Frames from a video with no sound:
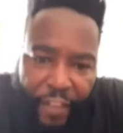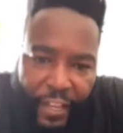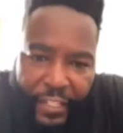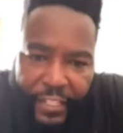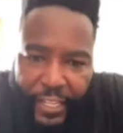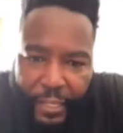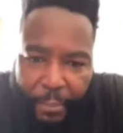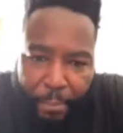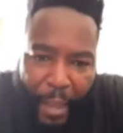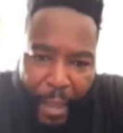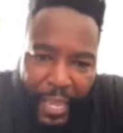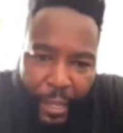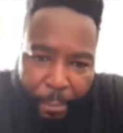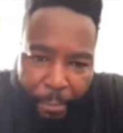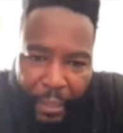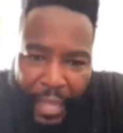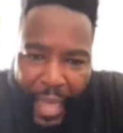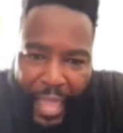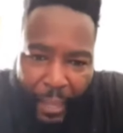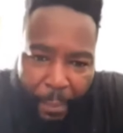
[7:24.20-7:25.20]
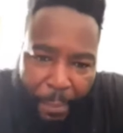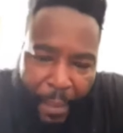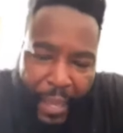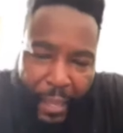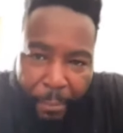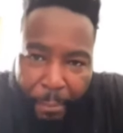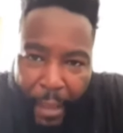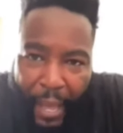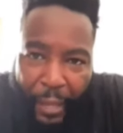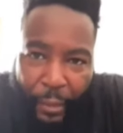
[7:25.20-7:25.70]
Invented by a
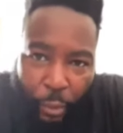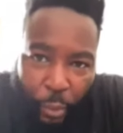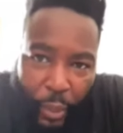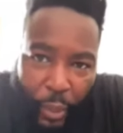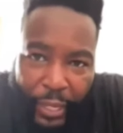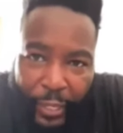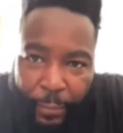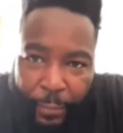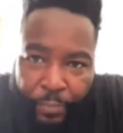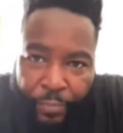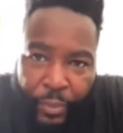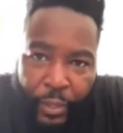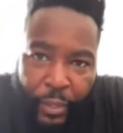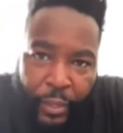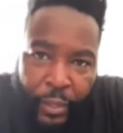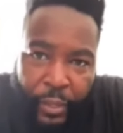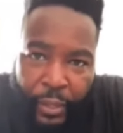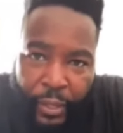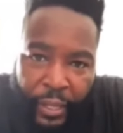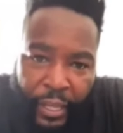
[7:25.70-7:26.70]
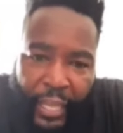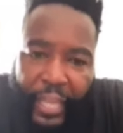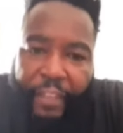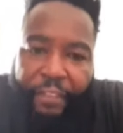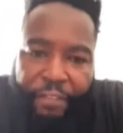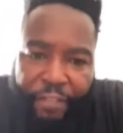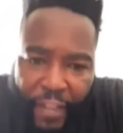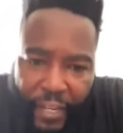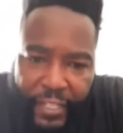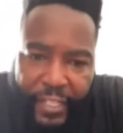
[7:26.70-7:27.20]
black man, by the way.
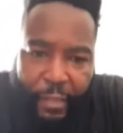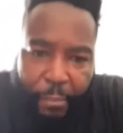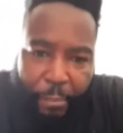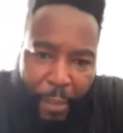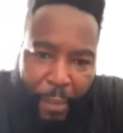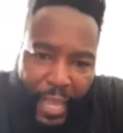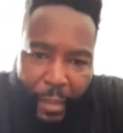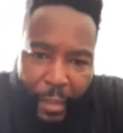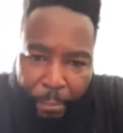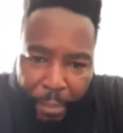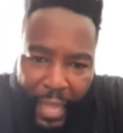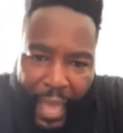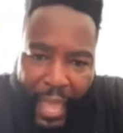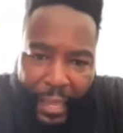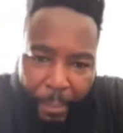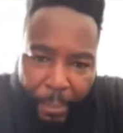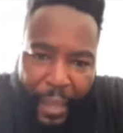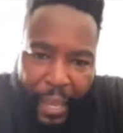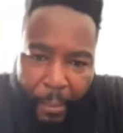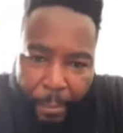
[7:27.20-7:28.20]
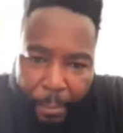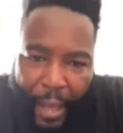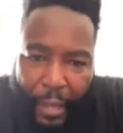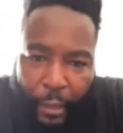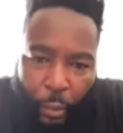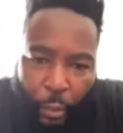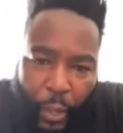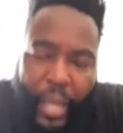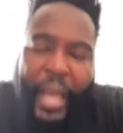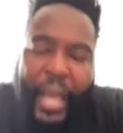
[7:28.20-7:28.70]
Invented by a black
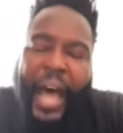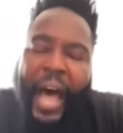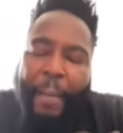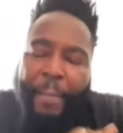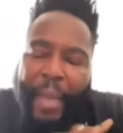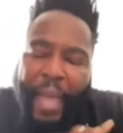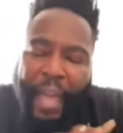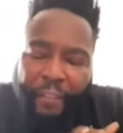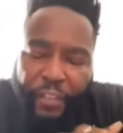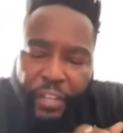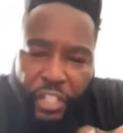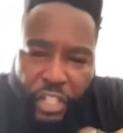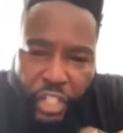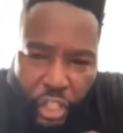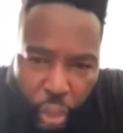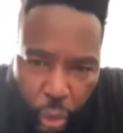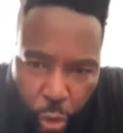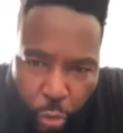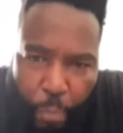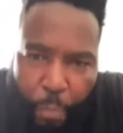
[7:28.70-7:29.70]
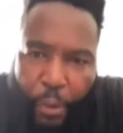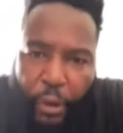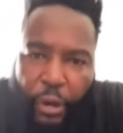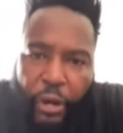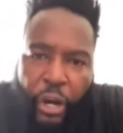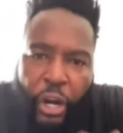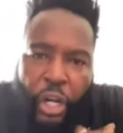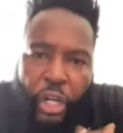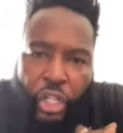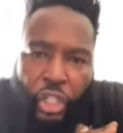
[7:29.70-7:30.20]
man, by the way. I'm gonna have a
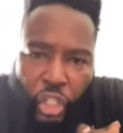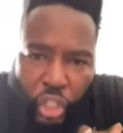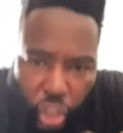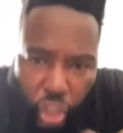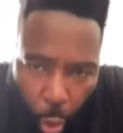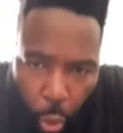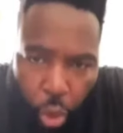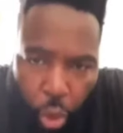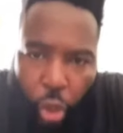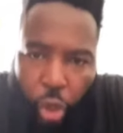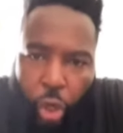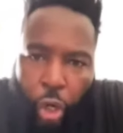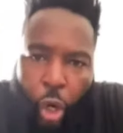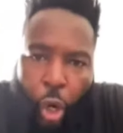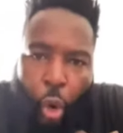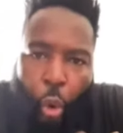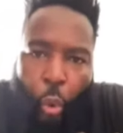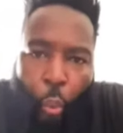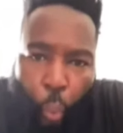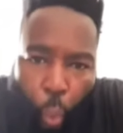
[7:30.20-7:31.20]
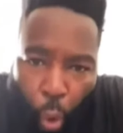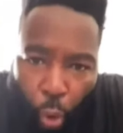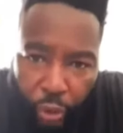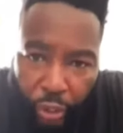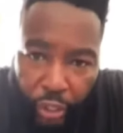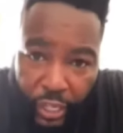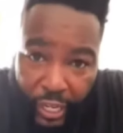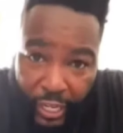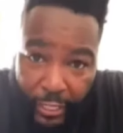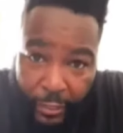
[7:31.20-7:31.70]
super soaker
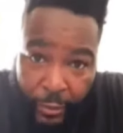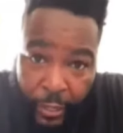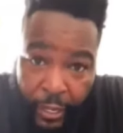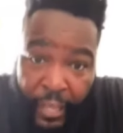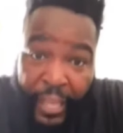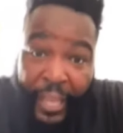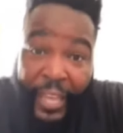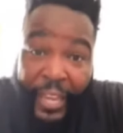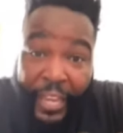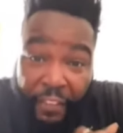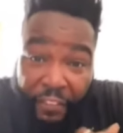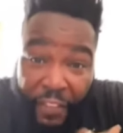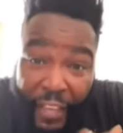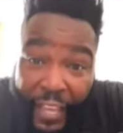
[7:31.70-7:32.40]
water gun.